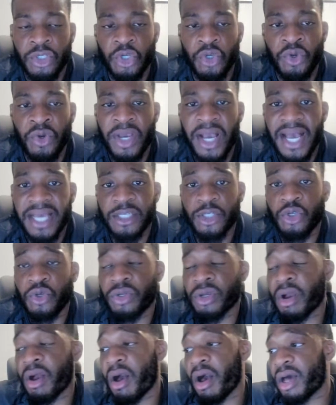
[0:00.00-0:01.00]

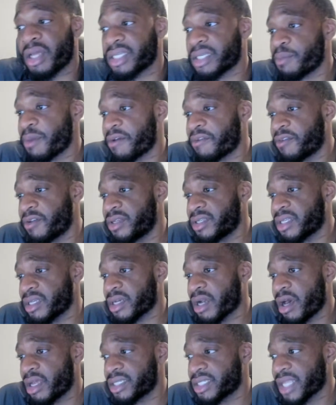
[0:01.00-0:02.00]
the cast method, the
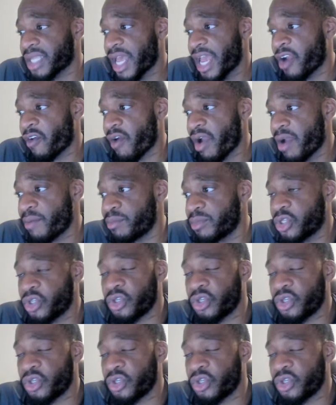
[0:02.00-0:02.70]
cast diagram?